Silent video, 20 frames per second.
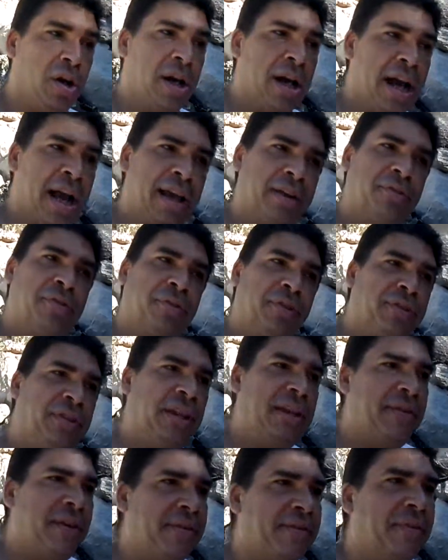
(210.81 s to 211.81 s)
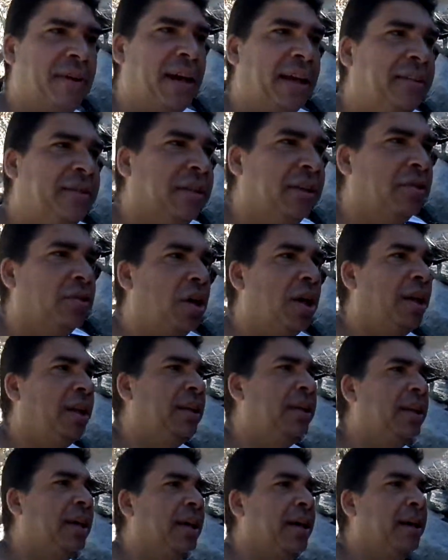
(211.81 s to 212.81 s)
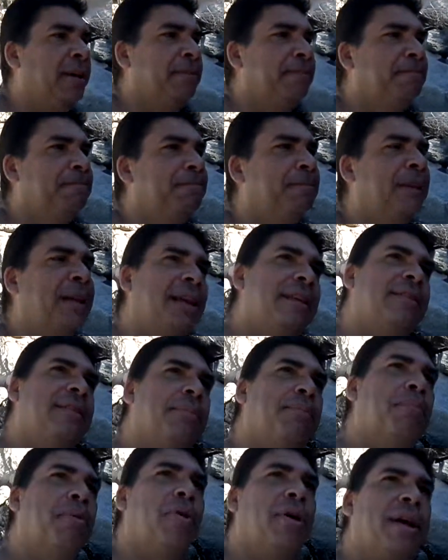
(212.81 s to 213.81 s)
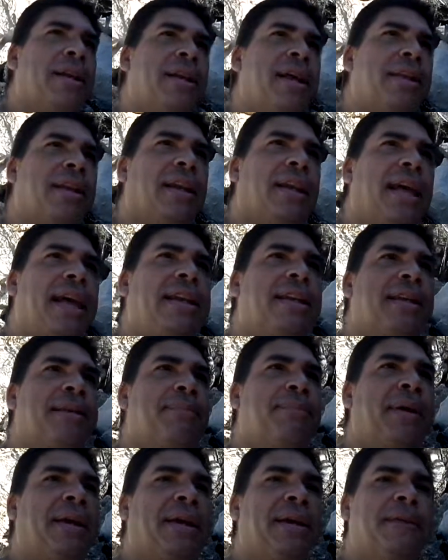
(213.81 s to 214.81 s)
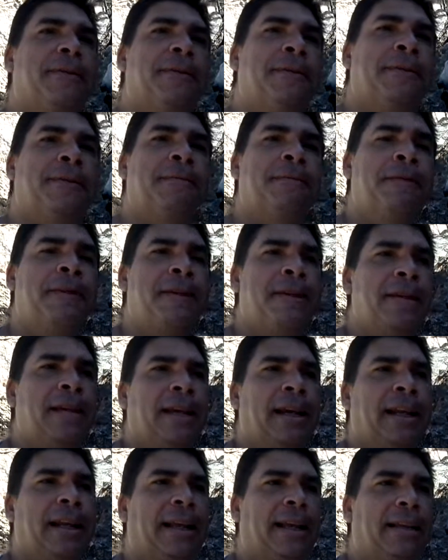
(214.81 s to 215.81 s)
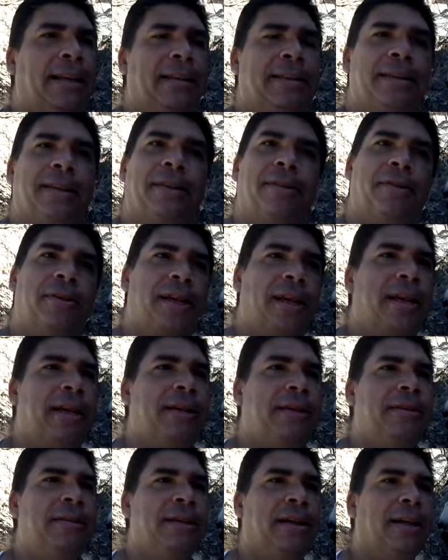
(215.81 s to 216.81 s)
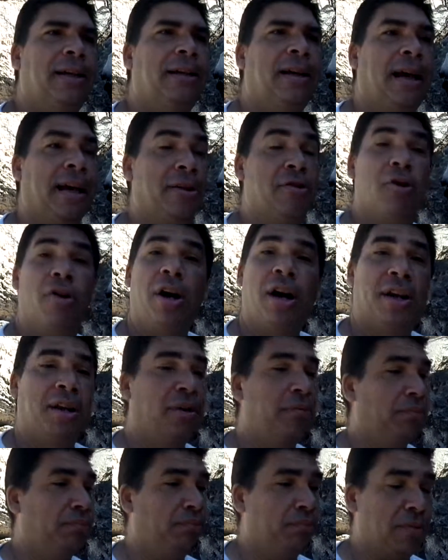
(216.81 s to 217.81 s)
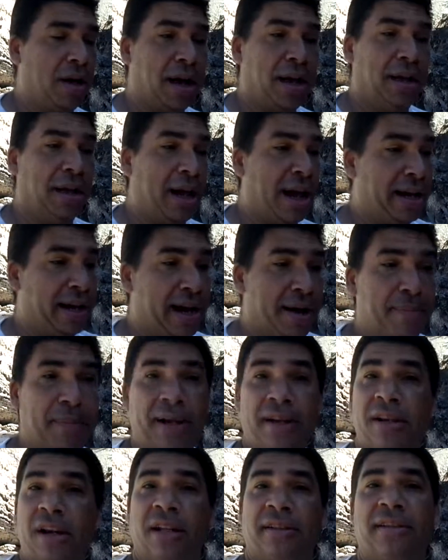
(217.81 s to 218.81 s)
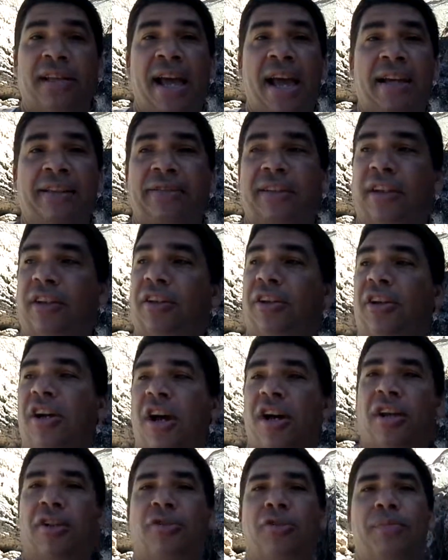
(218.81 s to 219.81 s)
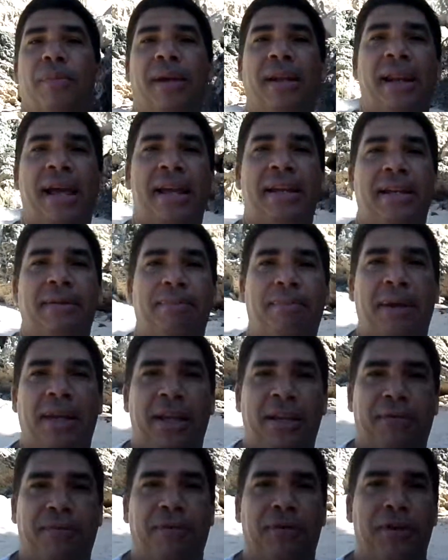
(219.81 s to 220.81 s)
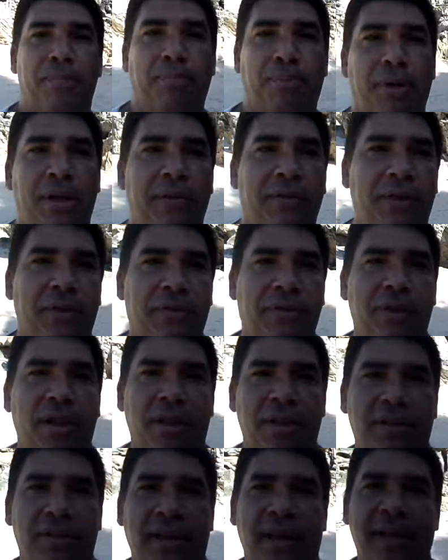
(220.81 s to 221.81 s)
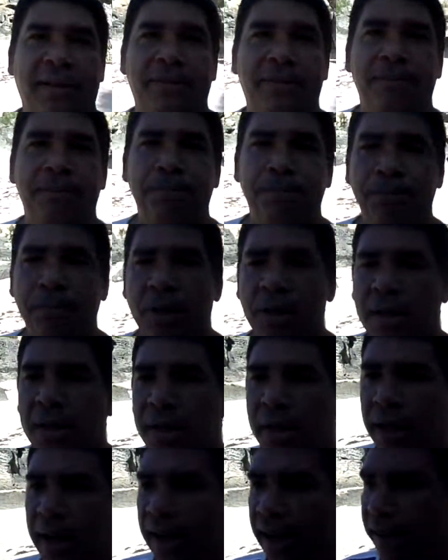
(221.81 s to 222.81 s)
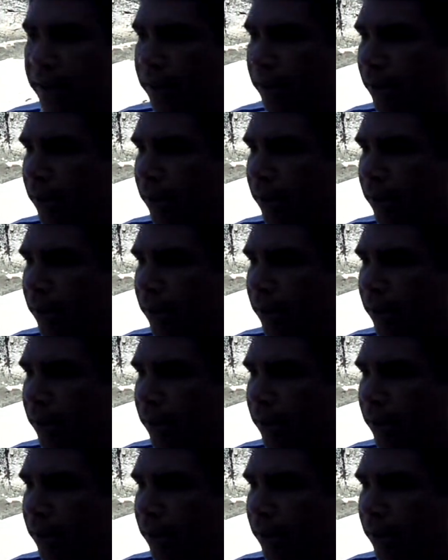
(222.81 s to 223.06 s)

I received advice and I said, boy, another landing page. And I said, okay, I know how to, I got my contacts. I learned how to do my landing page from the previous contact. And